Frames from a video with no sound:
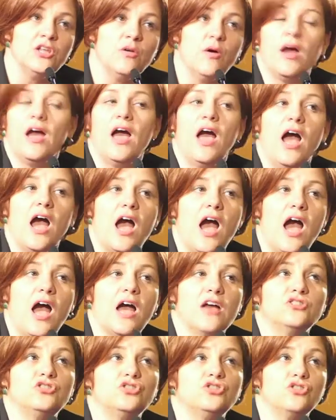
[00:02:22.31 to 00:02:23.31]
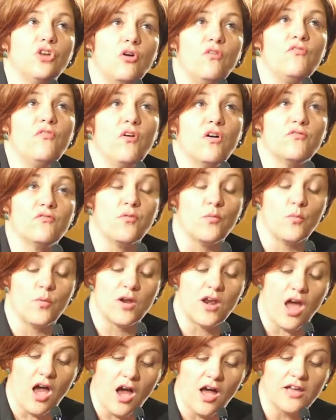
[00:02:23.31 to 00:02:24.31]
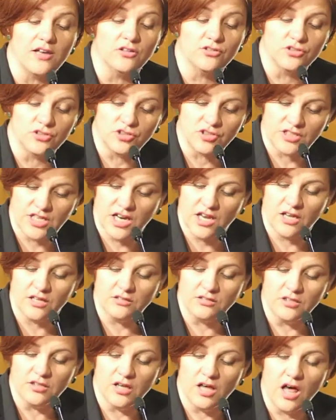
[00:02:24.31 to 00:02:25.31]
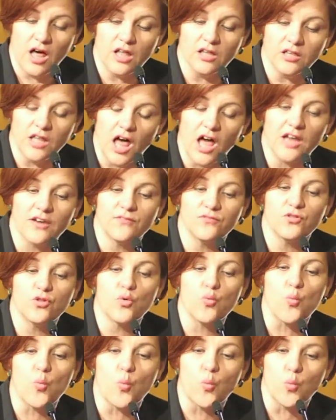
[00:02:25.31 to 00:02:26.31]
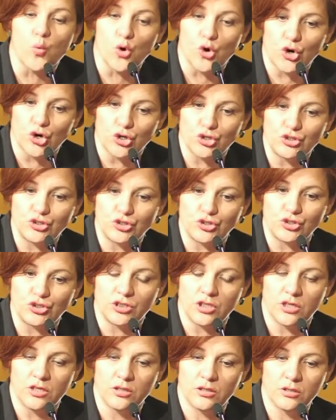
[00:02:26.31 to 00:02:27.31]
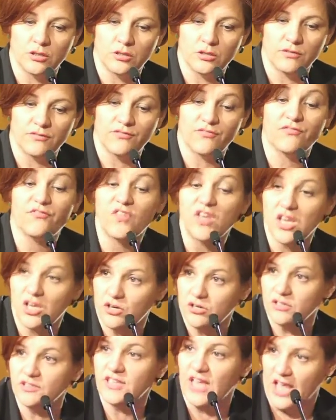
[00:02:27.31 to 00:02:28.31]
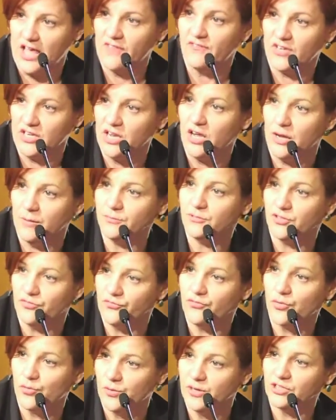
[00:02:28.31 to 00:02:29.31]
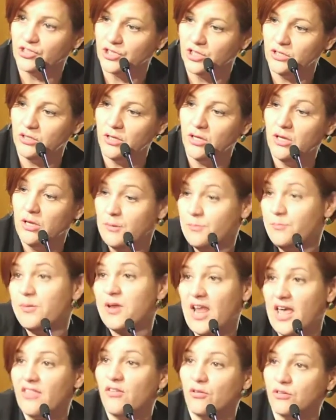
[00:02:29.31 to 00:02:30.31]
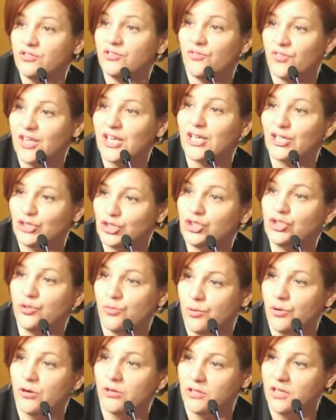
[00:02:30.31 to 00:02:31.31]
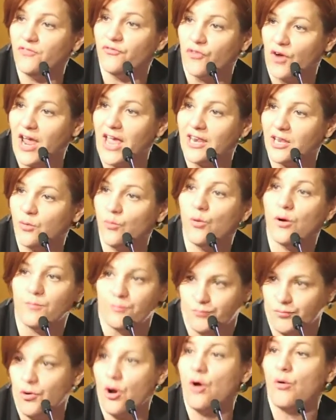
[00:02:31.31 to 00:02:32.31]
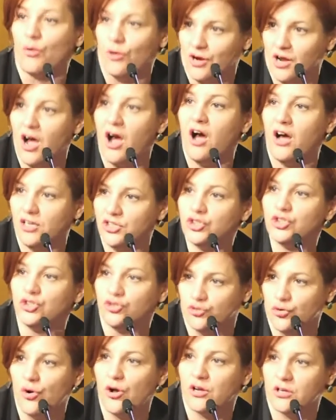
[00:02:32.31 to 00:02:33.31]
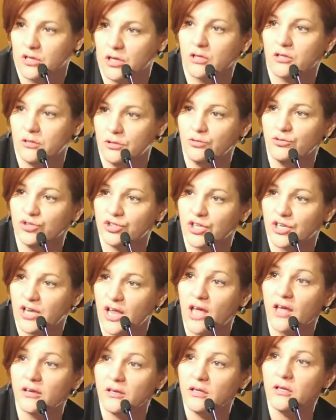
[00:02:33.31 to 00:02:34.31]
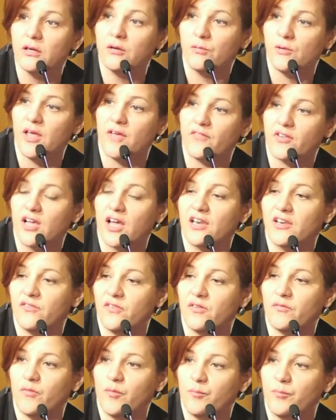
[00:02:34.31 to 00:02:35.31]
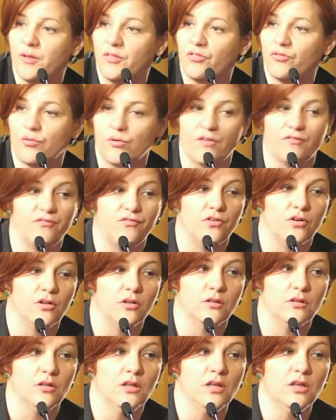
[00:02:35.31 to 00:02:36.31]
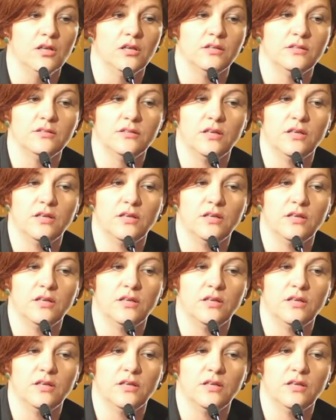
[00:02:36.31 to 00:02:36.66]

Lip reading: You know, so far from what I understand, a lot of the worst fears haven't come to fruition, but I also think it's too early for anyone pro or con to draw a conclusion yet. We haven't kind of even been through a full